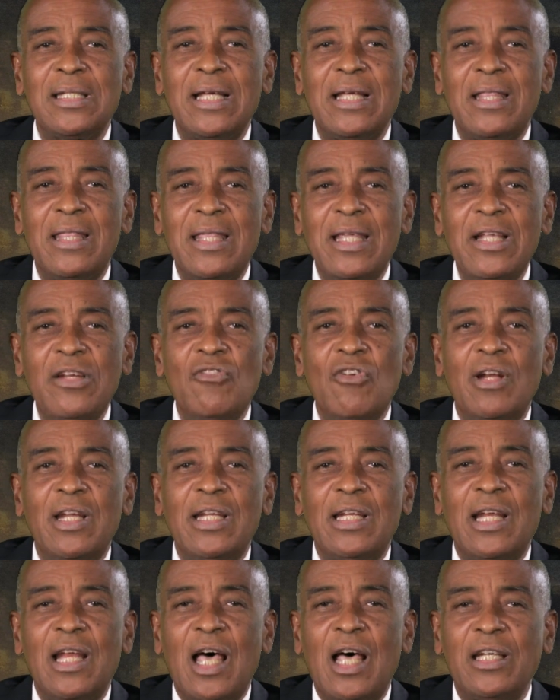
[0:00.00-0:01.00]
Cathedral
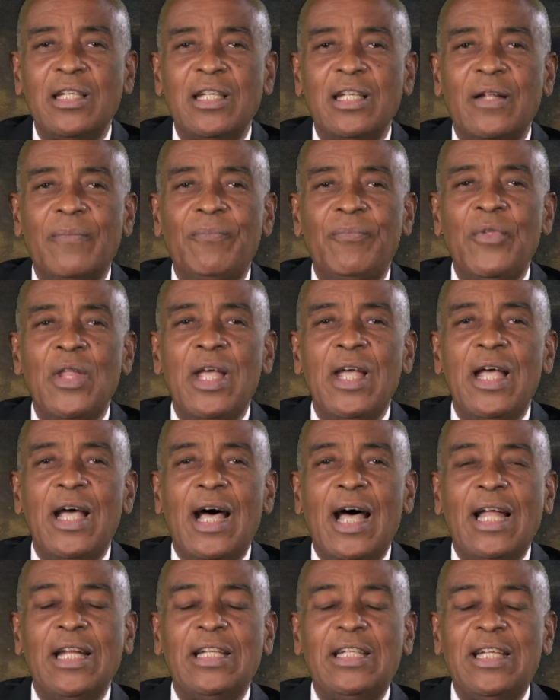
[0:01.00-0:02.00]
in London
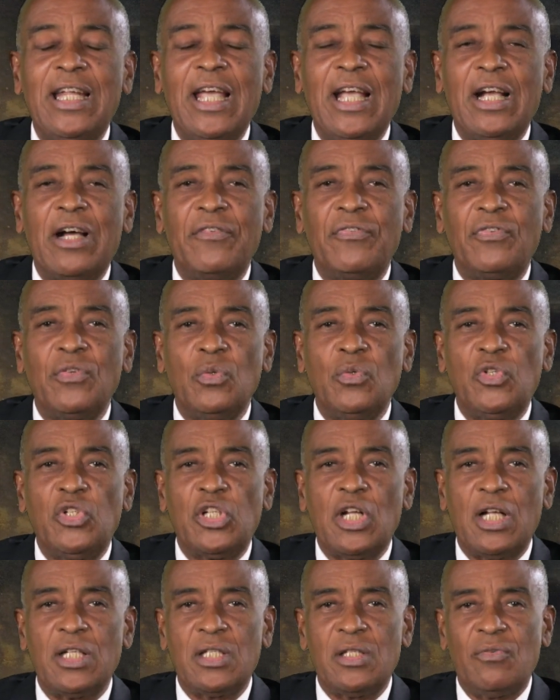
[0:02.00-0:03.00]
and take a few
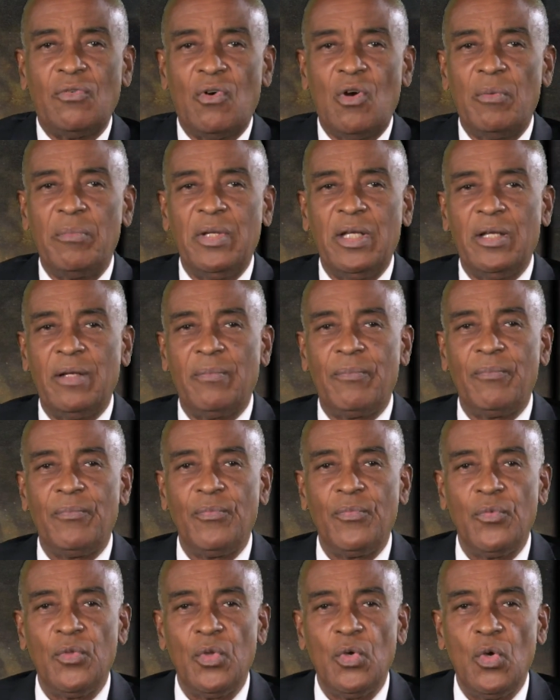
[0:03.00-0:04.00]
shots for me.
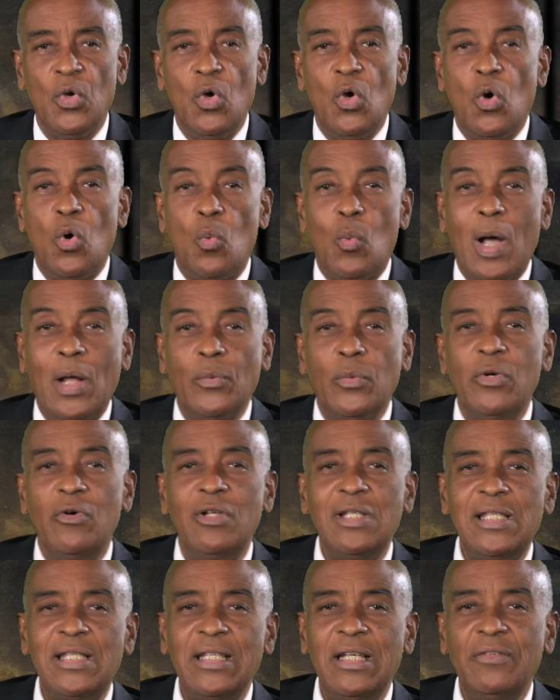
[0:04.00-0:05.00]
What we
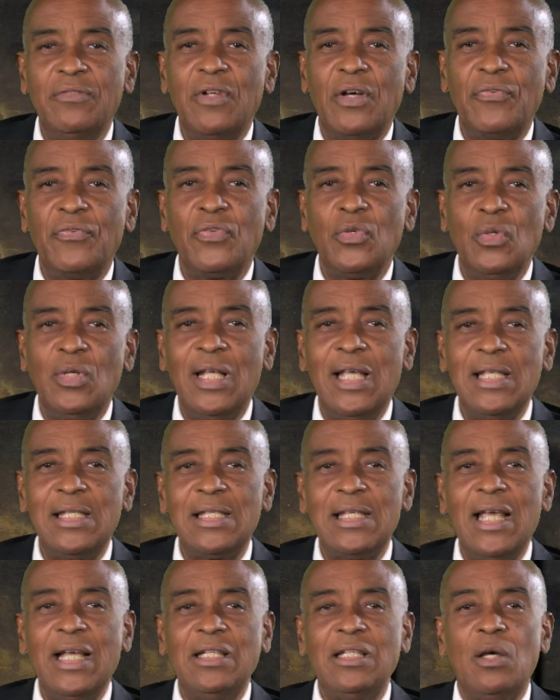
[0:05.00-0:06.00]
received a few
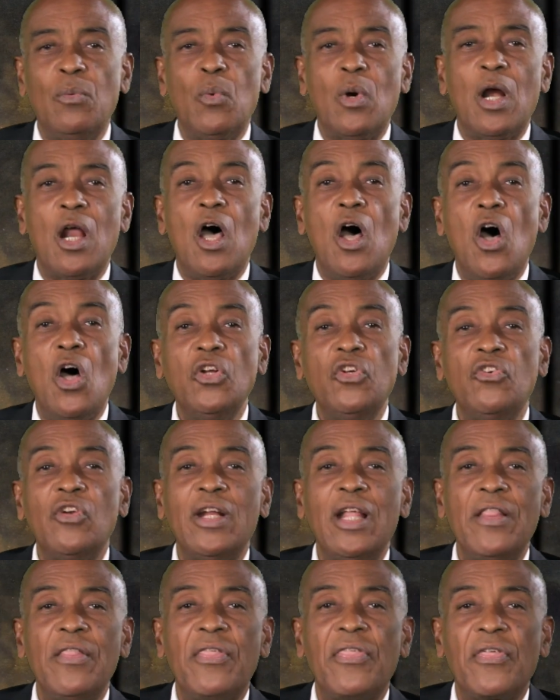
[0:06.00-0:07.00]
days later were
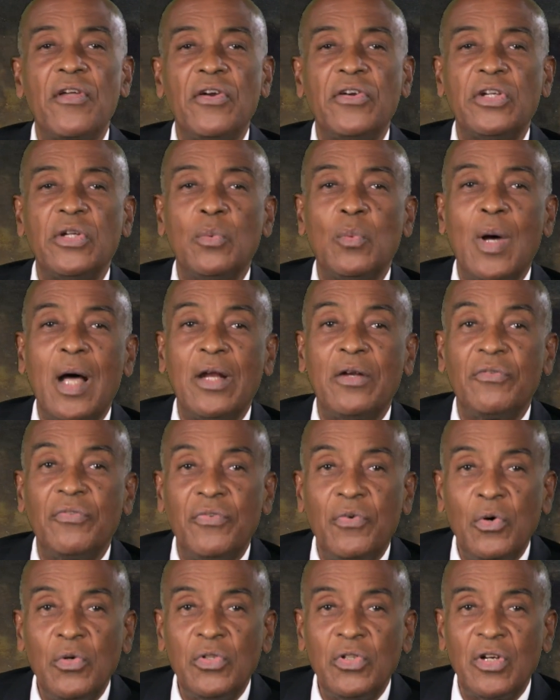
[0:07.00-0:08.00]
131
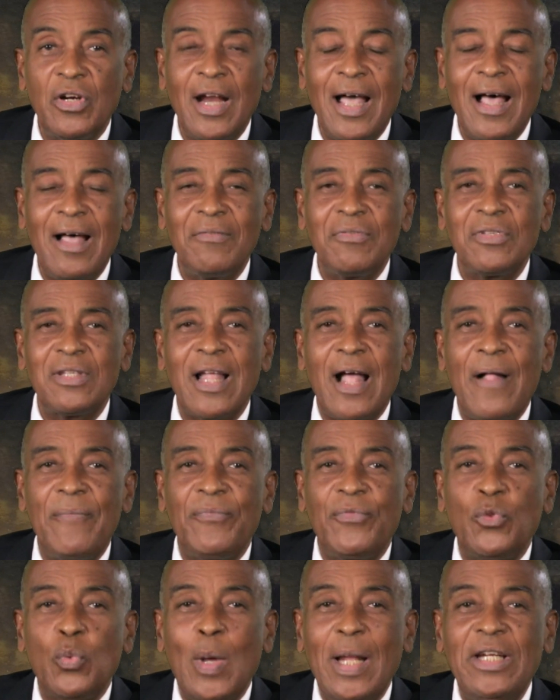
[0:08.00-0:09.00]
photographs
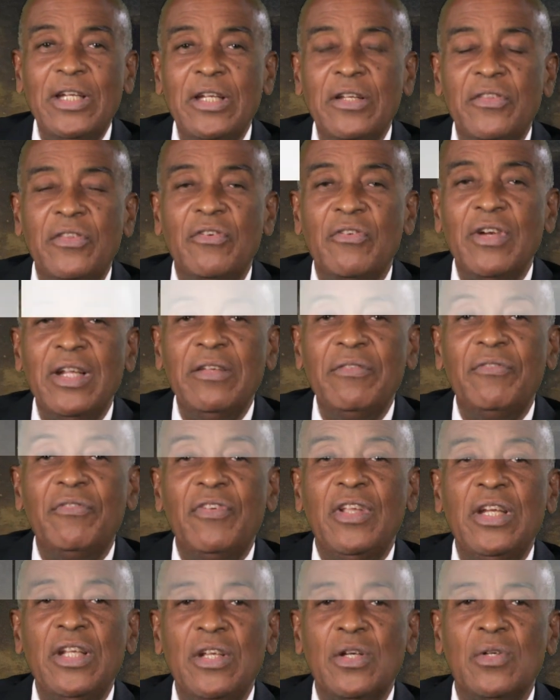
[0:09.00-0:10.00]
and 23
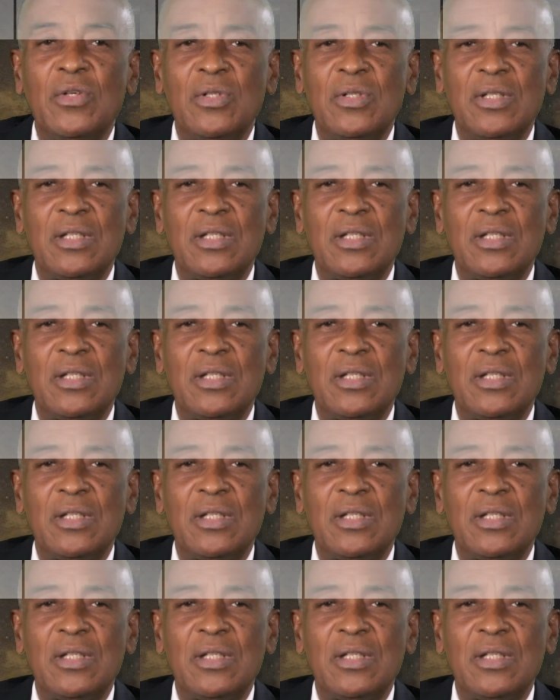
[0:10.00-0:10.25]
videos.